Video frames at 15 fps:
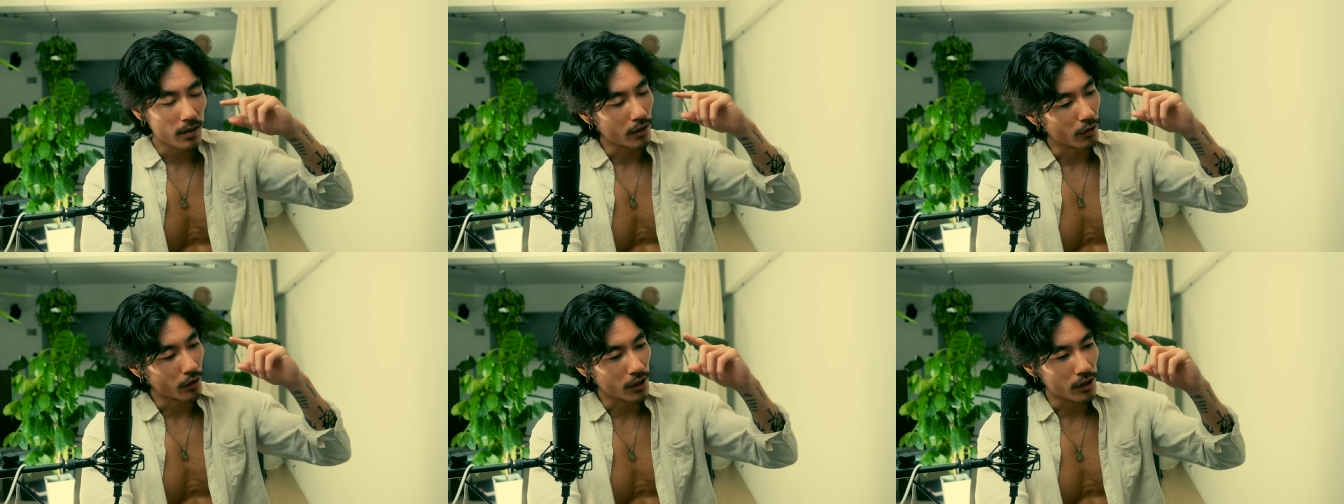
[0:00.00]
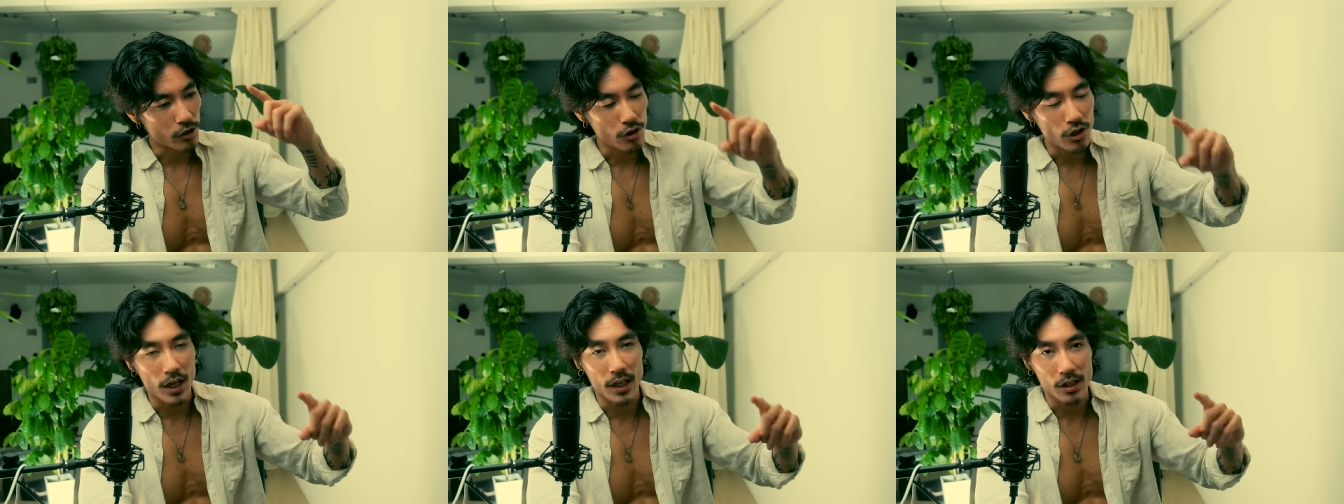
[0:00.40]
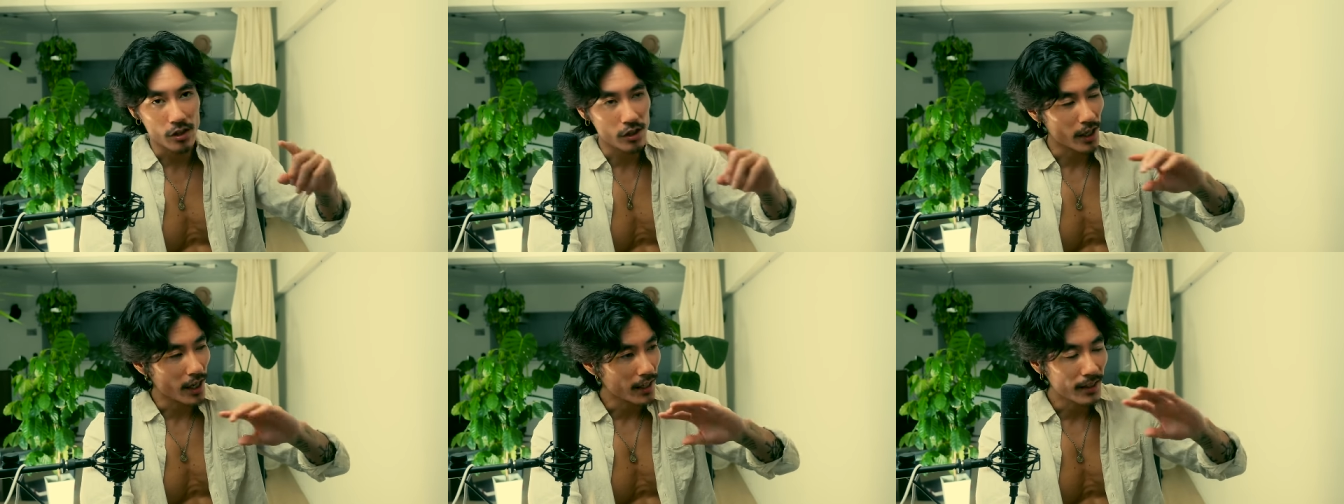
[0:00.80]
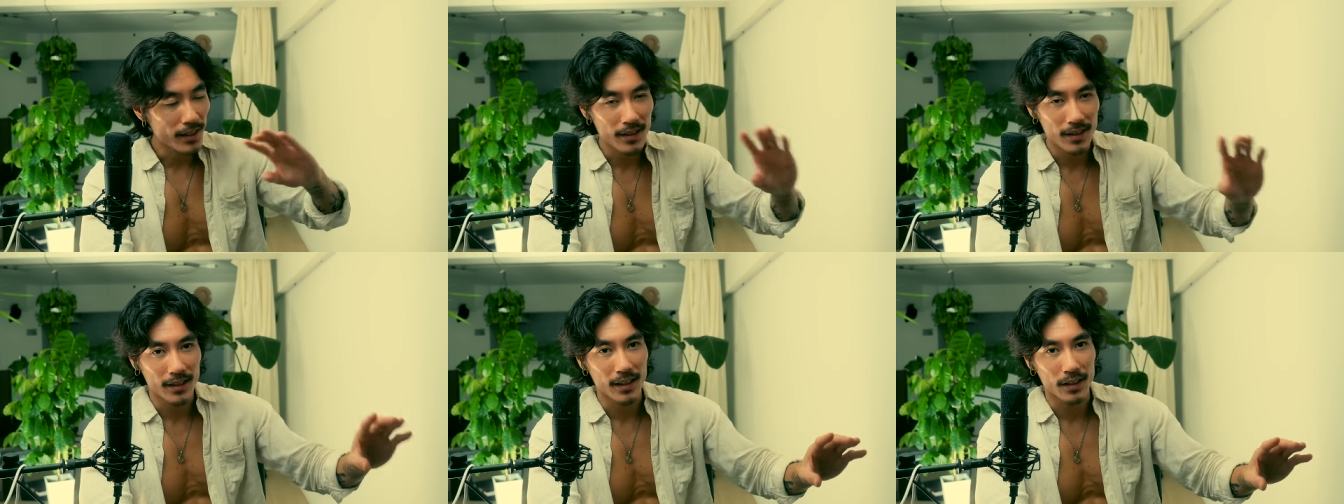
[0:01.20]
you can change
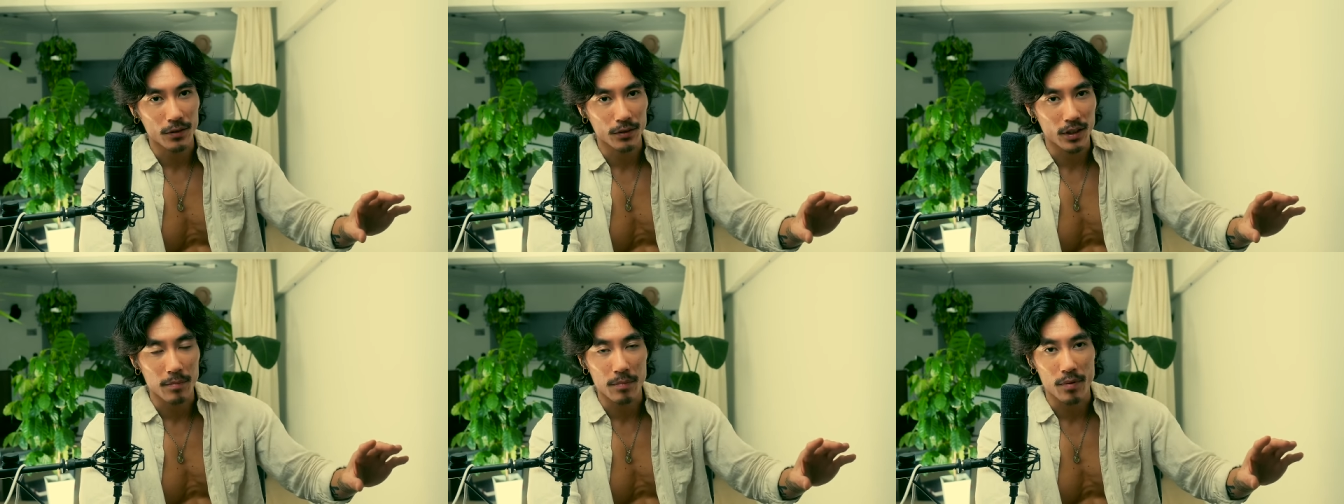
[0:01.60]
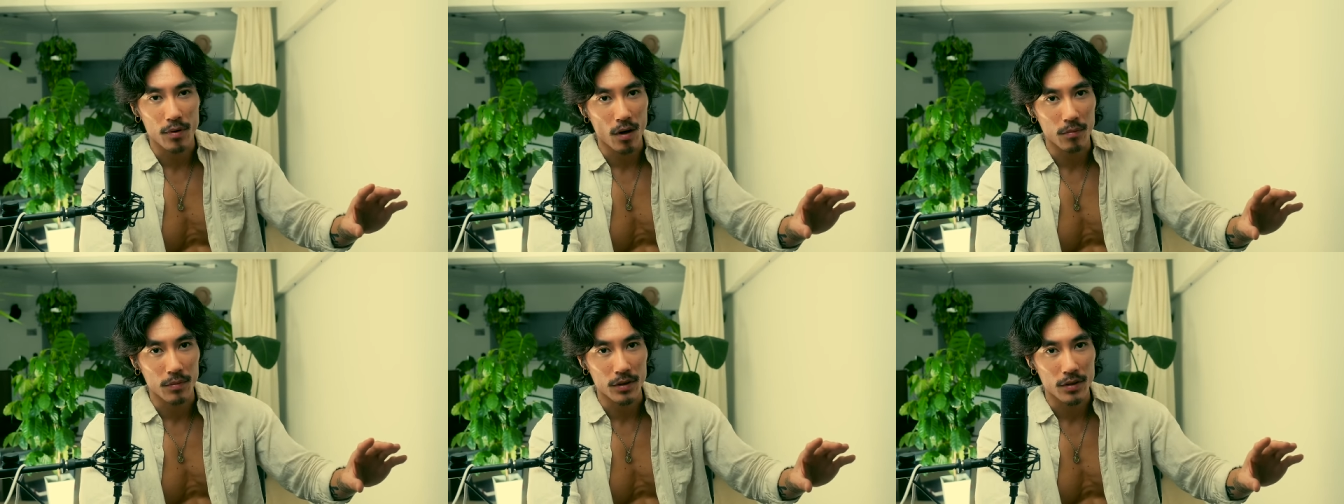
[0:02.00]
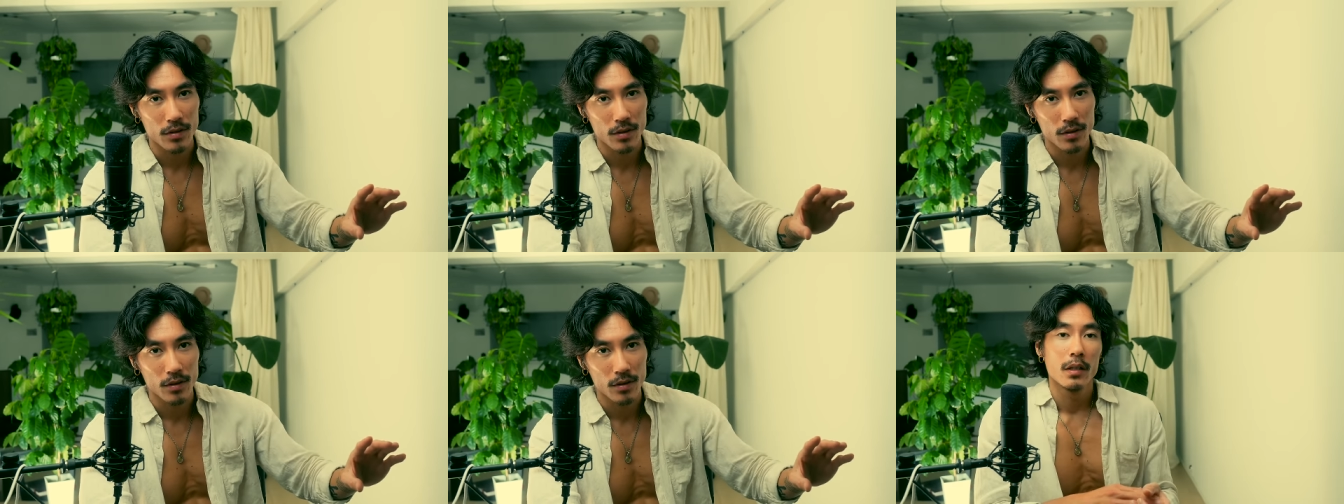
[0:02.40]
anything else, I promise.